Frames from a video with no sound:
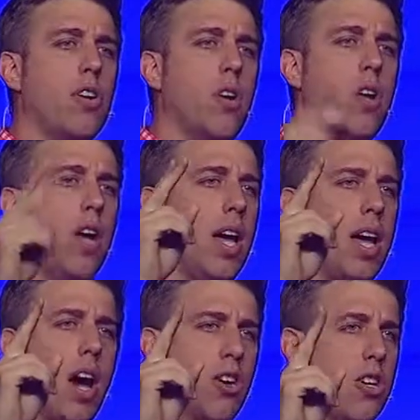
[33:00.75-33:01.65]
could,
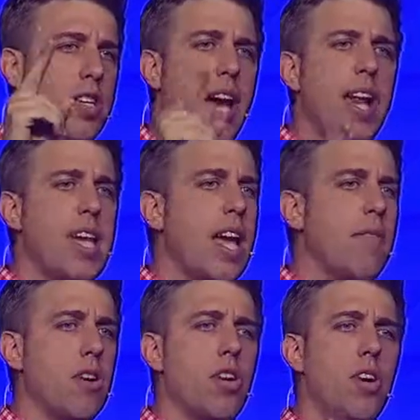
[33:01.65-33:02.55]
or your daddy
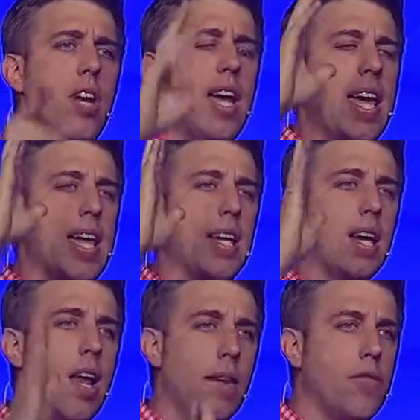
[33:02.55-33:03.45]
ever could. He
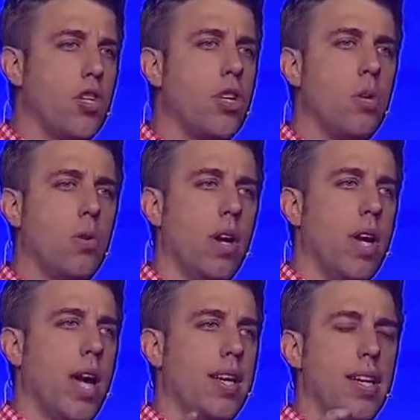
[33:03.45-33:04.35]
loves you.
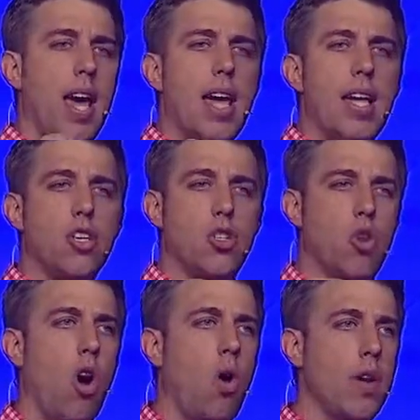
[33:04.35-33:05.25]
And today he's
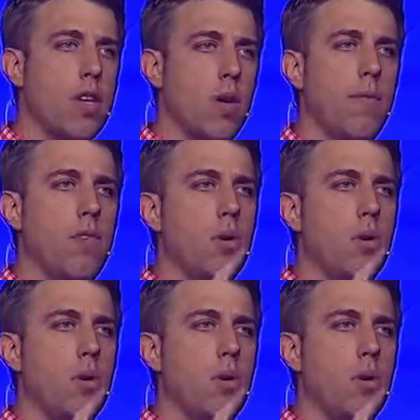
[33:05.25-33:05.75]
drawing you. If